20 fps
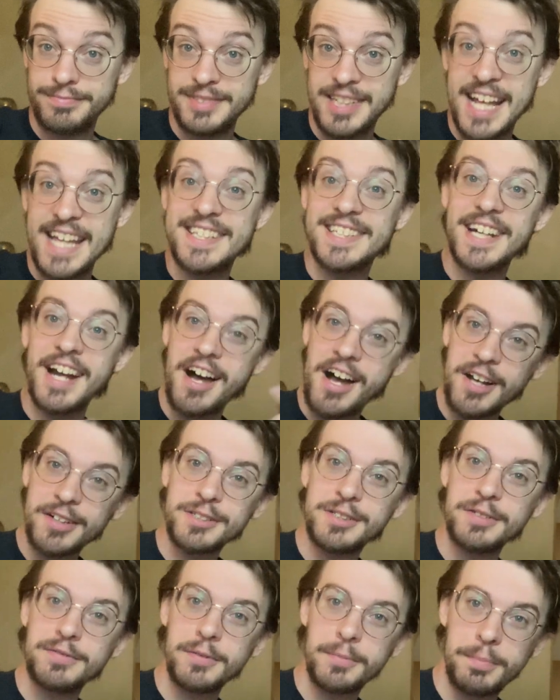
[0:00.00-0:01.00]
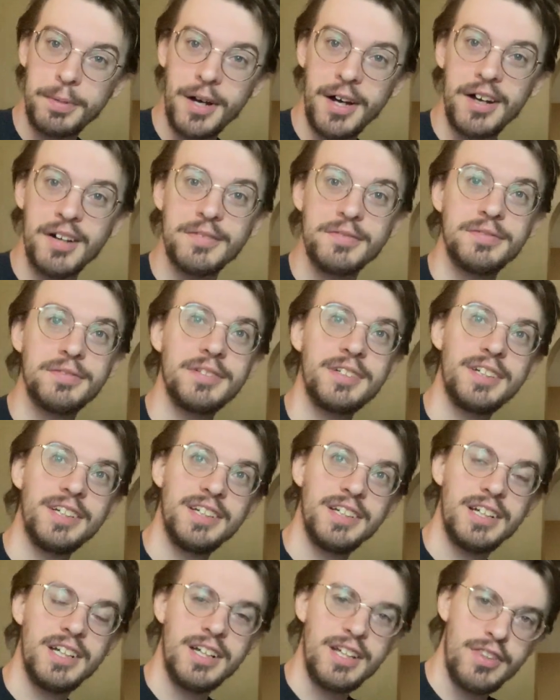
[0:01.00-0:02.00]
It's an octave above
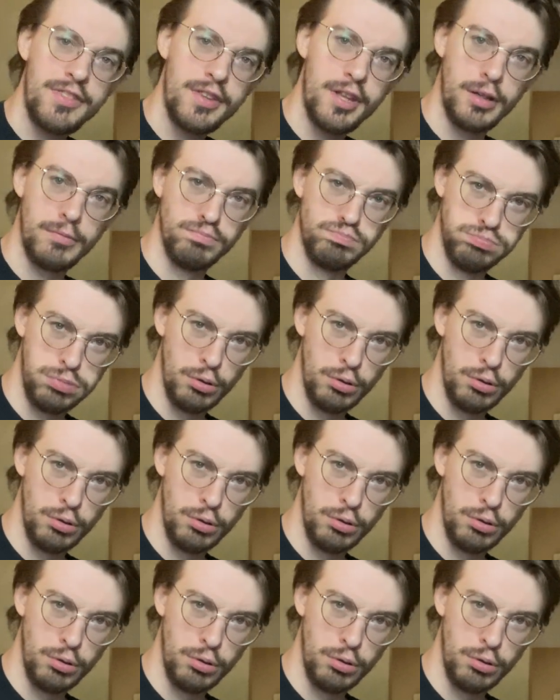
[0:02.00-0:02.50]
the